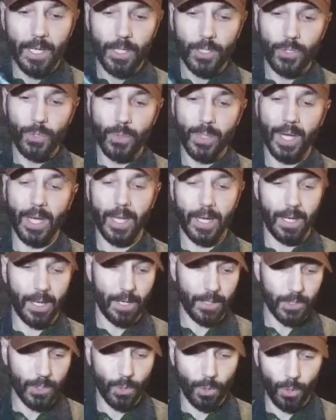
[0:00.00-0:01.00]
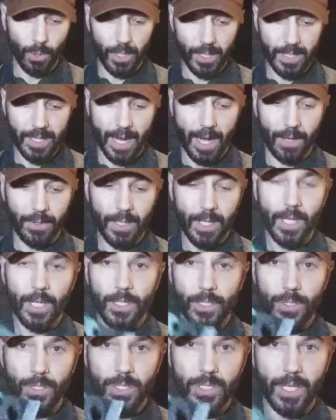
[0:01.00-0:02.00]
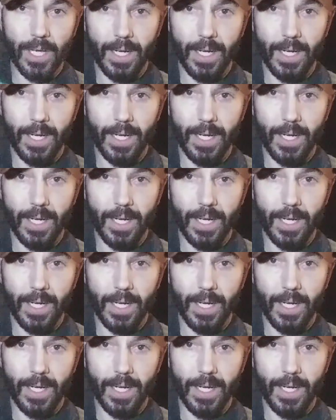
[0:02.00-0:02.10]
you hold it down, you just